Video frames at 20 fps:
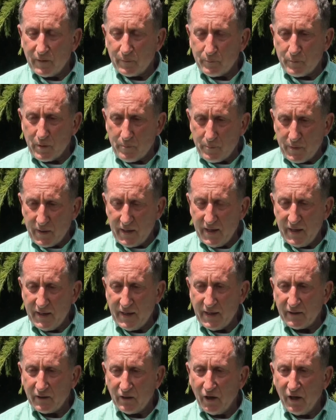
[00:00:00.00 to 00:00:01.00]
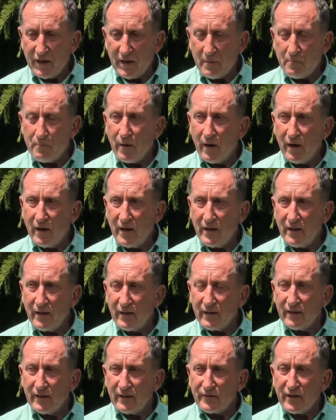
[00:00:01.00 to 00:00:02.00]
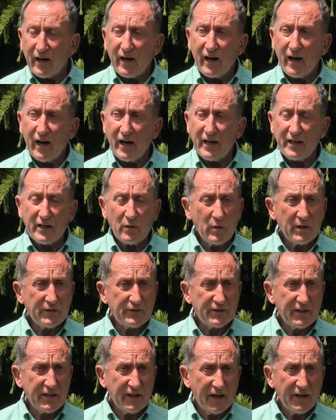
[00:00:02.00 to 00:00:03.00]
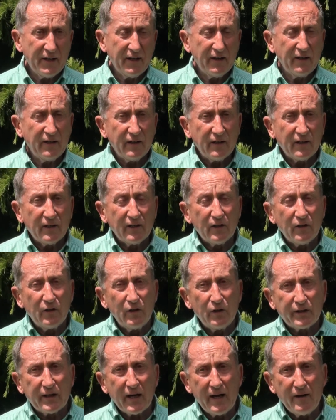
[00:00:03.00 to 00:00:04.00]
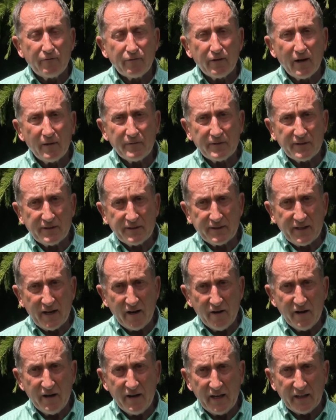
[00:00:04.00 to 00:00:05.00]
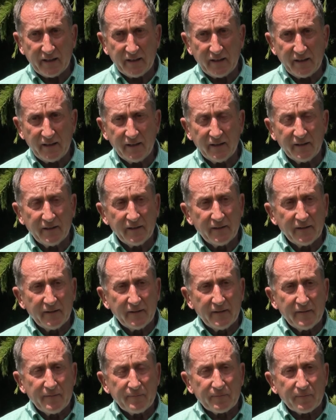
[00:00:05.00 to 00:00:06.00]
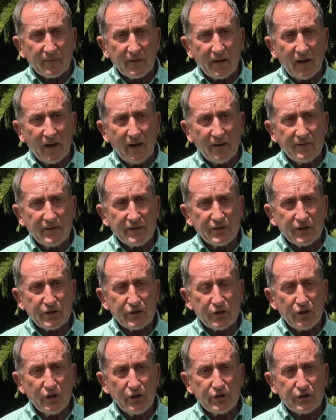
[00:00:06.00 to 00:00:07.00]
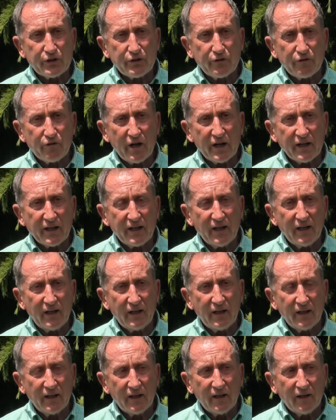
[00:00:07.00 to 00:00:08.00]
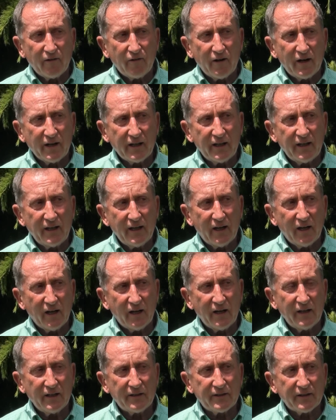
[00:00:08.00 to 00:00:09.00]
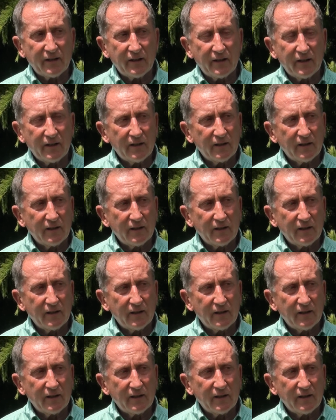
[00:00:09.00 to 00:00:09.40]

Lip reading: prepared and guided by the hāhi weteriana who came from Taranaki. There's a church, Rangiatea,